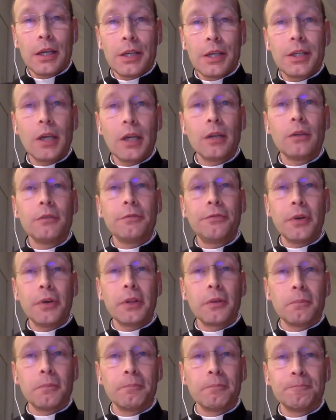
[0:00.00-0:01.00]
So
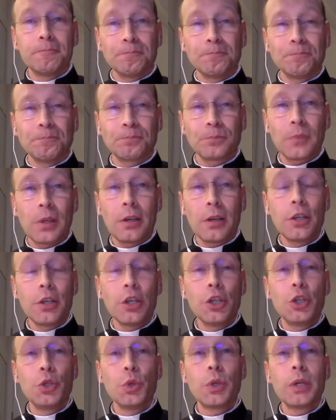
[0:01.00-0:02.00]
freedom,
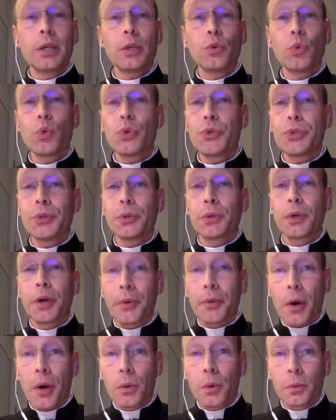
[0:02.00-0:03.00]
you can also
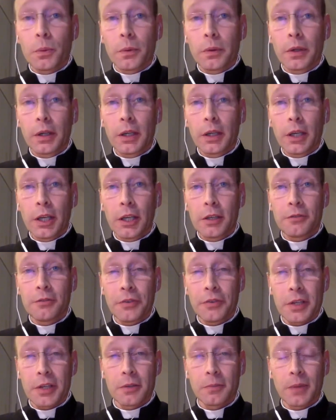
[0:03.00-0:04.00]
grow in
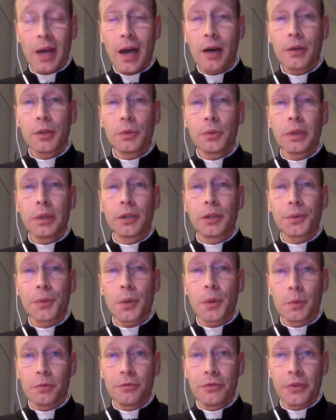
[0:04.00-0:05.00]
freedom. How do we
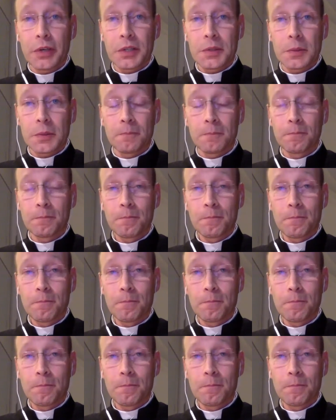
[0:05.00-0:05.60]
grow in freedom?